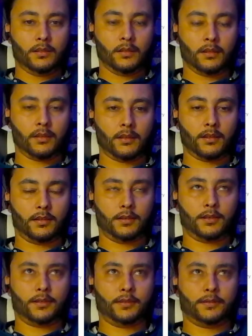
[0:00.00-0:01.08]

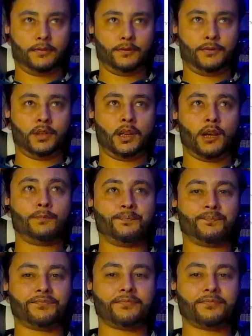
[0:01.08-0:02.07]
For now,